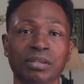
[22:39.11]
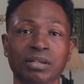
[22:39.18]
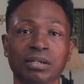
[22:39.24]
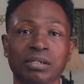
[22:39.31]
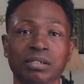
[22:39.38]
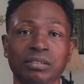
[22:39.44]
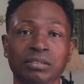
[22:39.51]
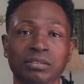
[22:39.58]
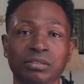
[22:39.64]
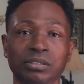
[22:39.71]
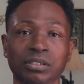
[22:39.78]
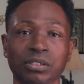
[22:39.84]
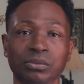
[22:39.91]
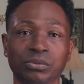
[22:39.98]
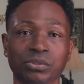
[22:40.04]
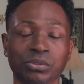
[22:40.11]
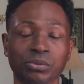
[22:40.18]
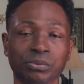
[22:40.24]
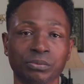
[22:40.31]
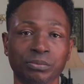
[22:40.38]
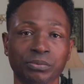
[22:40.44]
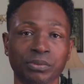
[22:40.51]
Uh, you know,
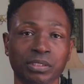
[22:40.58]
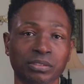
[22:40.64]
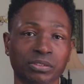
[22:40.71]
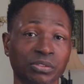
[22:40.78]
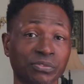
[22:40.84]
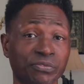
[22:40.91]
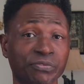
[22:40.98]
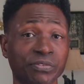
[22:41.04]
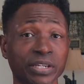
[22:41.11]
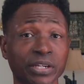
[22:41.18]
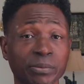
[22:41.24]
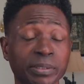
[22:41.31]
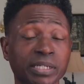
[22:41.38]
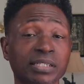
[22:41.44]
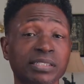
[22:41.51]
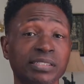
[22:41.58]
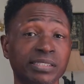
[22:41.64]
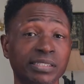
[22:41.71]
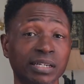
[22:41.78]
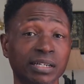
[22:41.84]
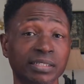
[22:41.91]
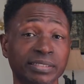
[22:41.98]
to uh, to fear because
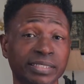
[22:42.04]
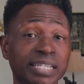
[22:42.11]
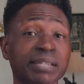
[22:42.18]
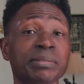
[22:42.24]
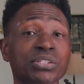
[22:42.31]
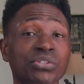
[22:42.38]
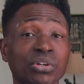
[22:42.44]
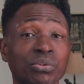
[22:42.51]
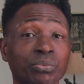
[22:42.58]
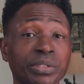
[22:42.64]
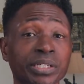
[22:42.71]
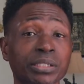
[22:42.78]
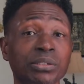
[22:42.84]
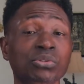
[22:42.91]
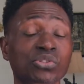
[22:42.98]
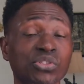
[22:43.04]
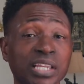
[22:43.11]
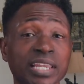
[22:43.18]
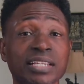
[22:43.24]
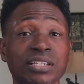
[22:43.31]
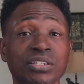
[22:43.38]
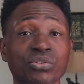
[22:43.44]
uh, demons are real,
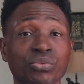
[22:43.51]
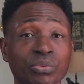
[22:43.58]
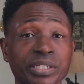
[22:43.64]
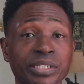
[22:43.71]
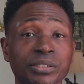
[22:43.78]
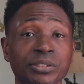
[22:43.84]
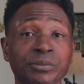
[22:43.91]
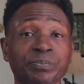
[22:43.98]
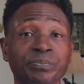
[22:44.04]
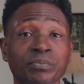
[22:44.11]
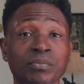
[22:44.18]
Satan is real.